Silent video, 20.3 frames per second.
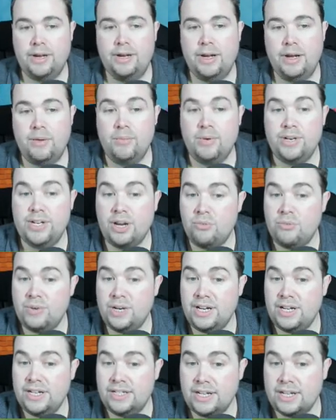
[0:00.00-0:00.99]
And we don't
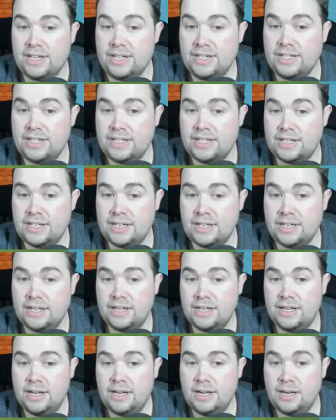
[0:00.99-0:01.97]
need these
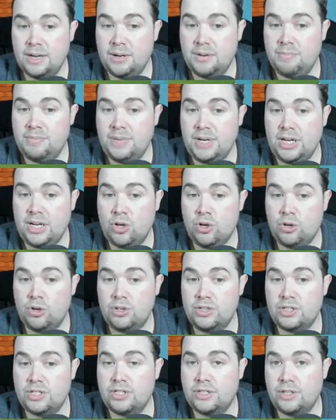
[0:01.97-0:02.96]

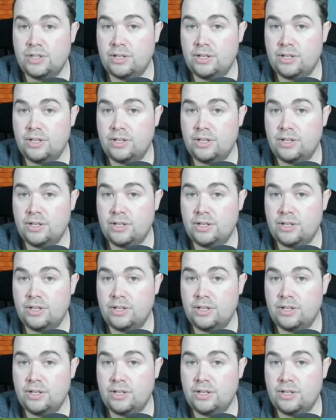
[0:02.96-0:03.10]
because